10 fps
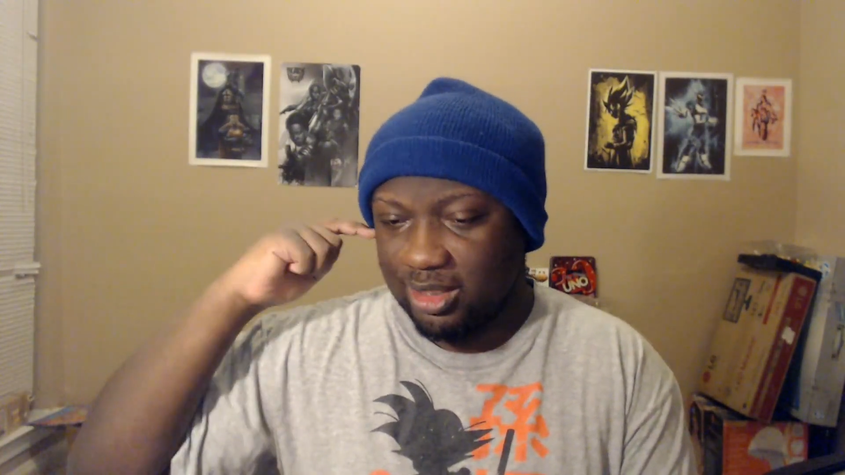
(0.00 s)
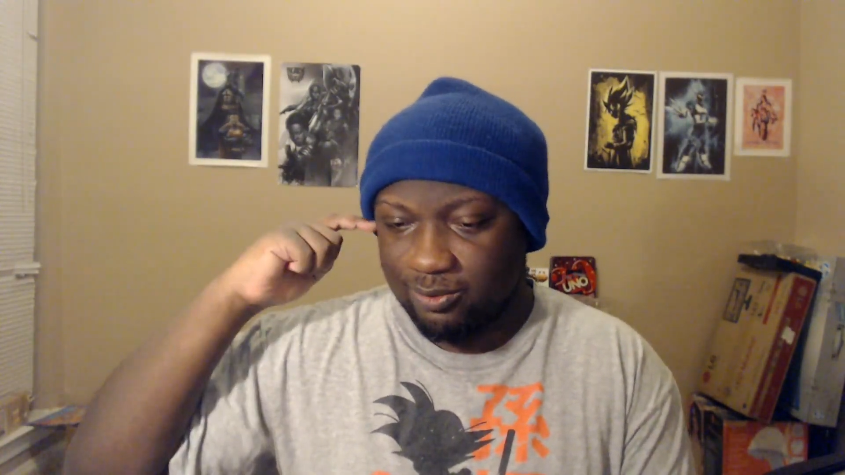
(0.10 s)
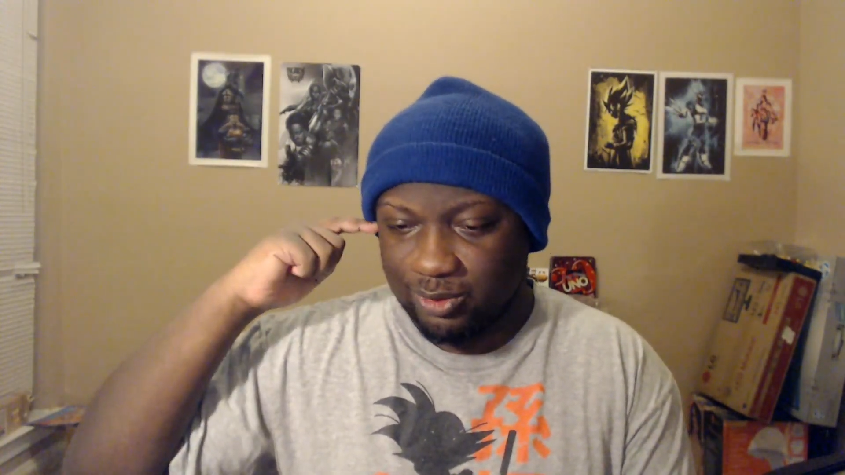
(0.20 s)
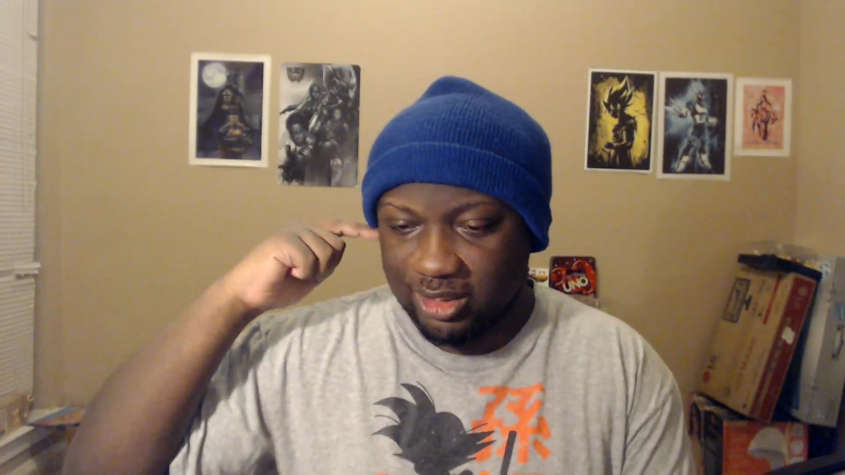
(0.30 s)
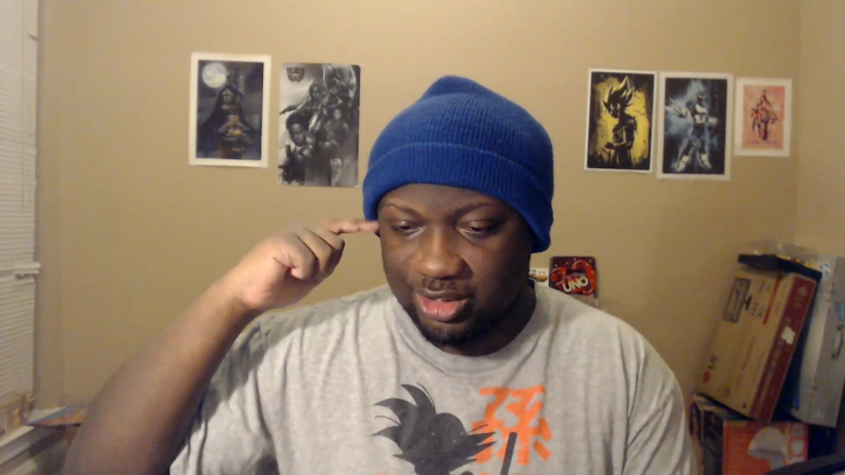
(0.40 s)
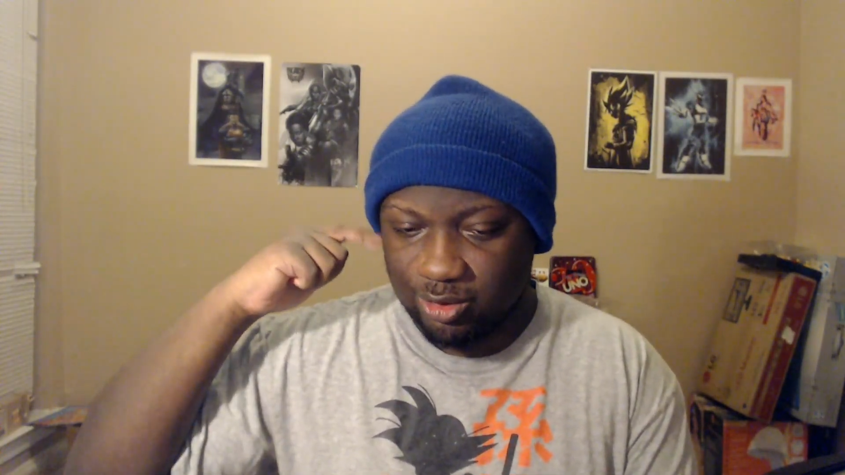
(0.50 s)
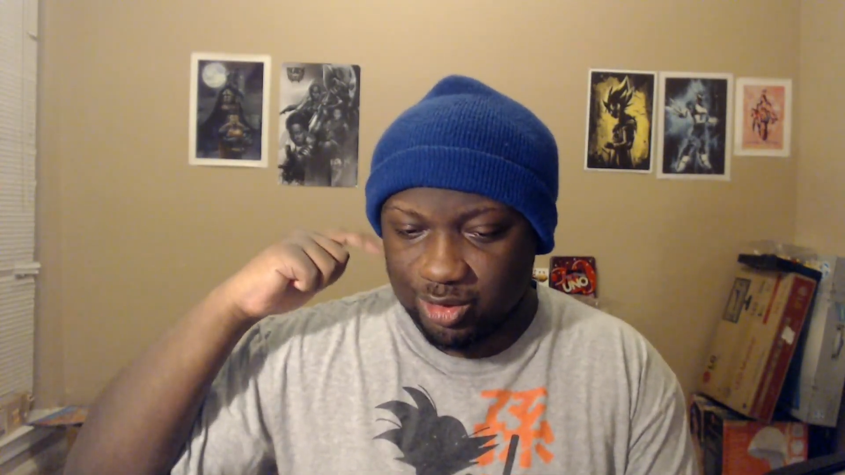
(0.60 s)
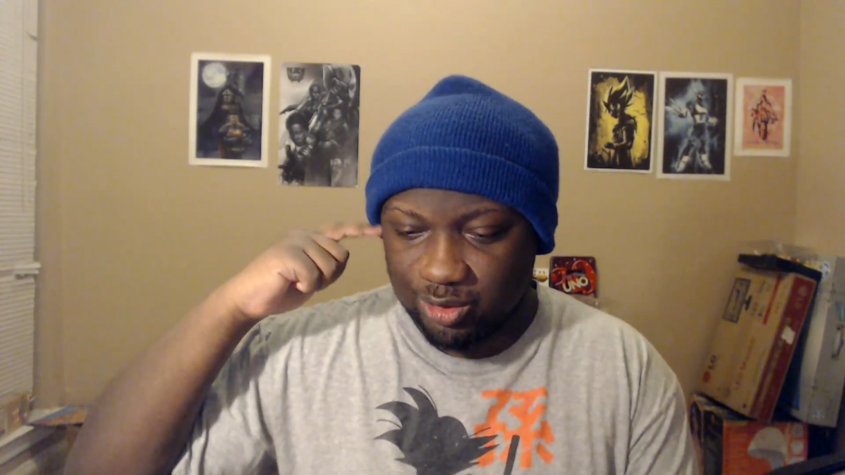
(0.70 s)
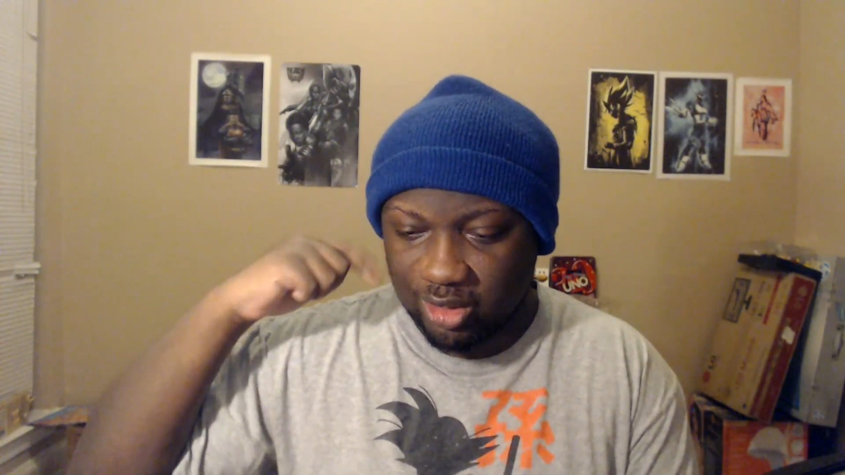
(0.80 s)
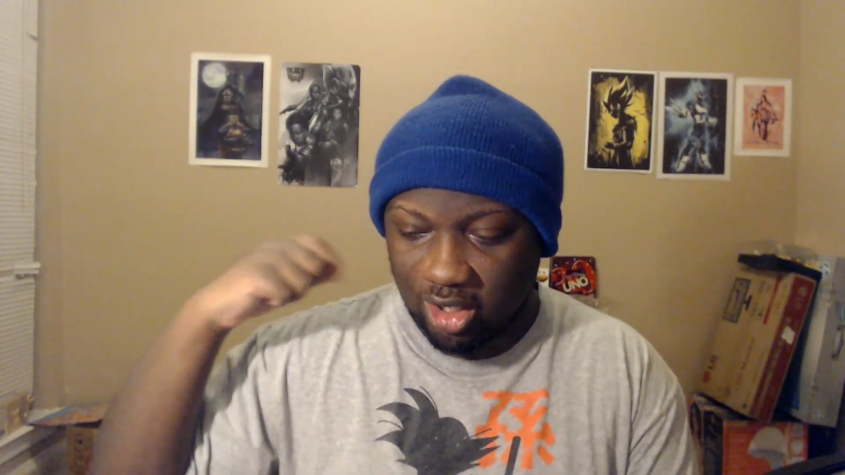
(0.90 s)
It really
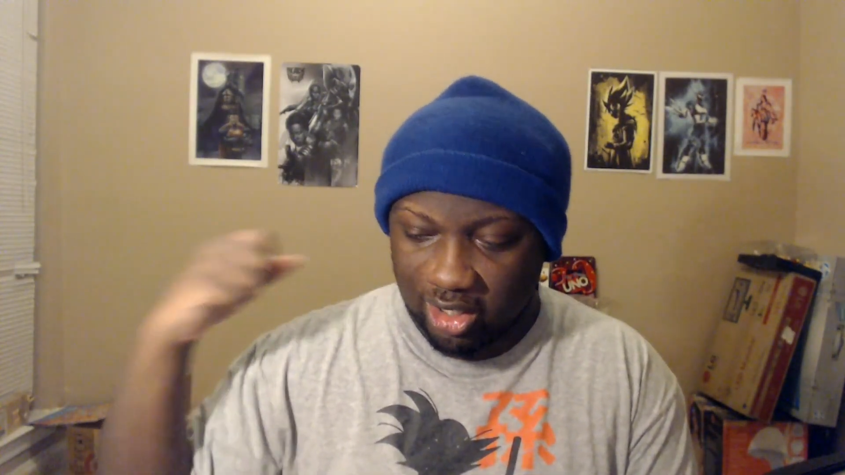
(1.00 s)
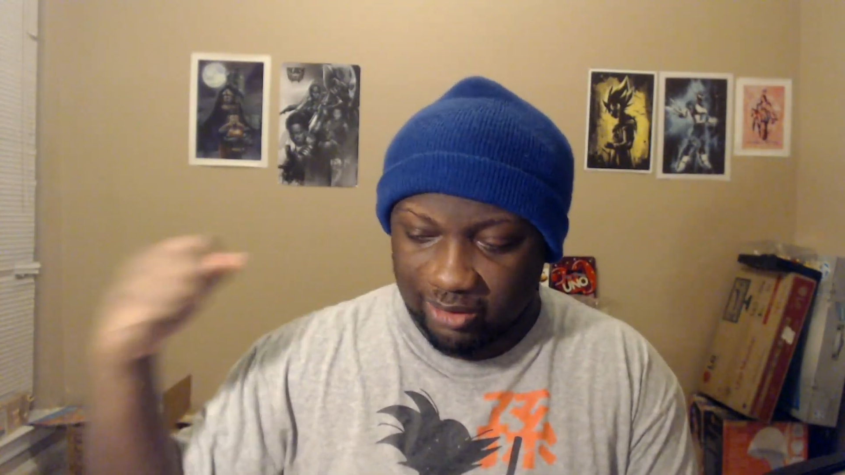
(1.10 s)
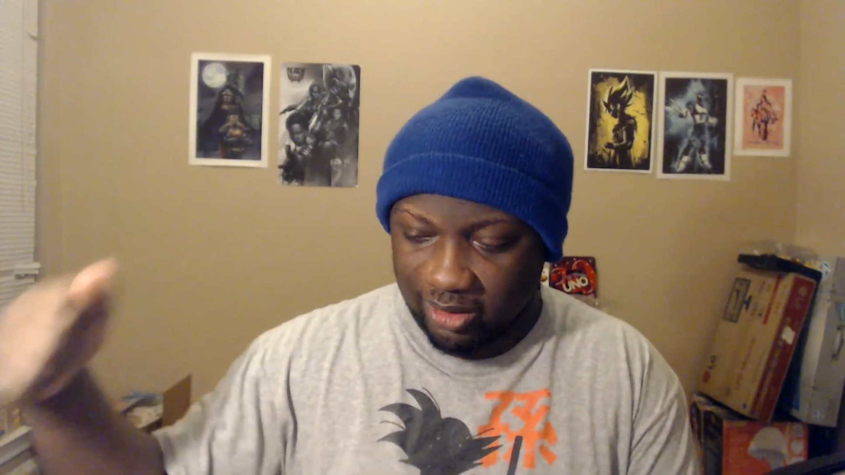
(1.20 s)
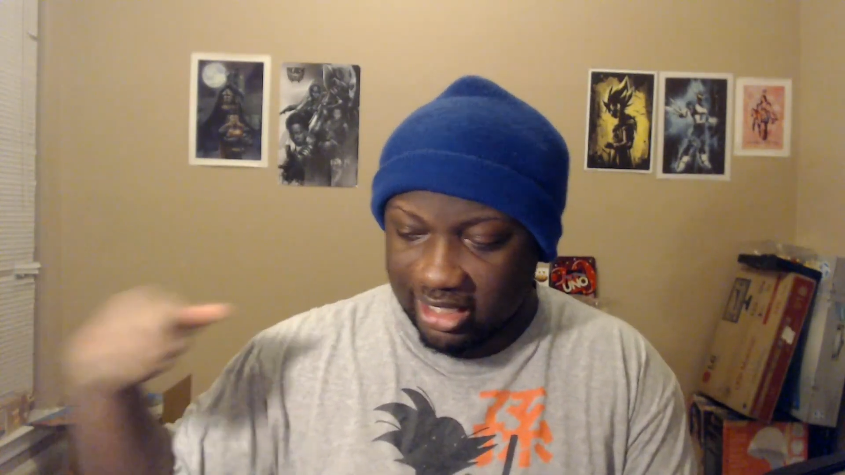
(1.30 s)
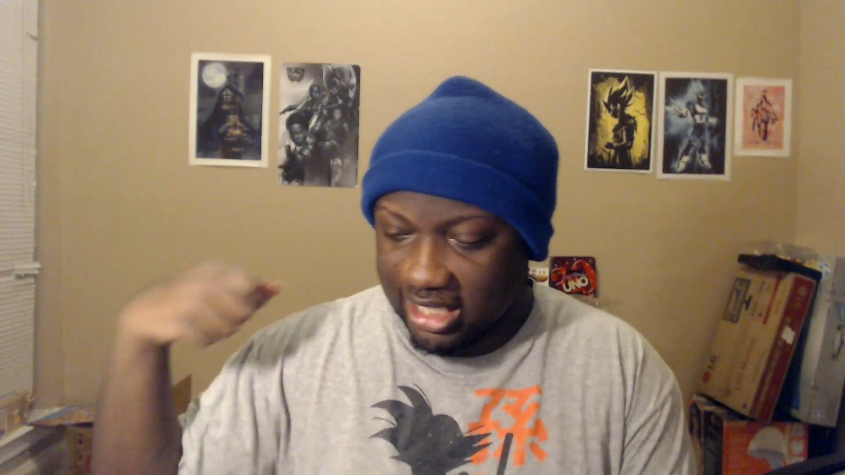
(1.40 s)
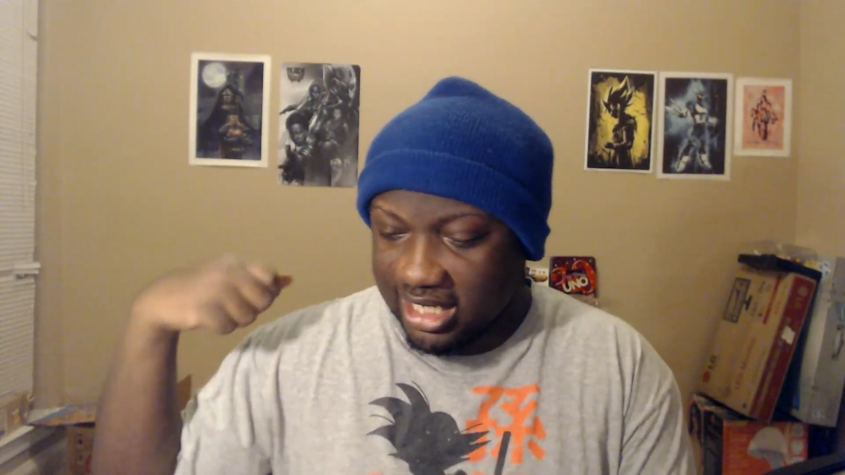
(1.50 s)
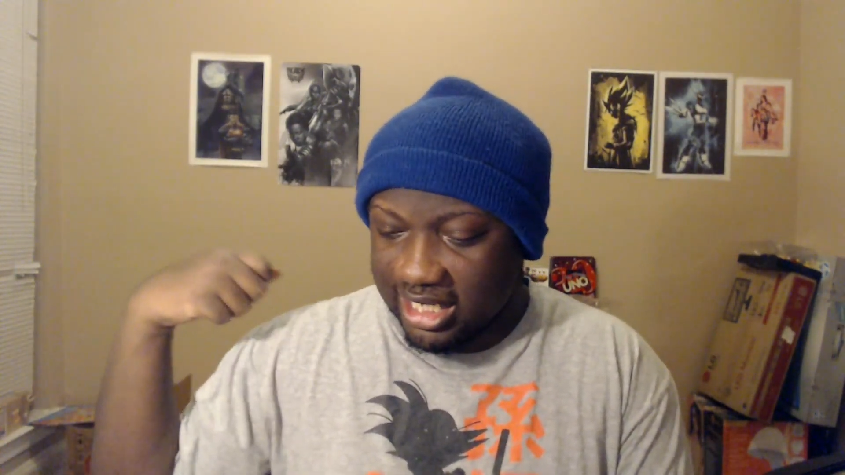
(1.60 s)
showed you it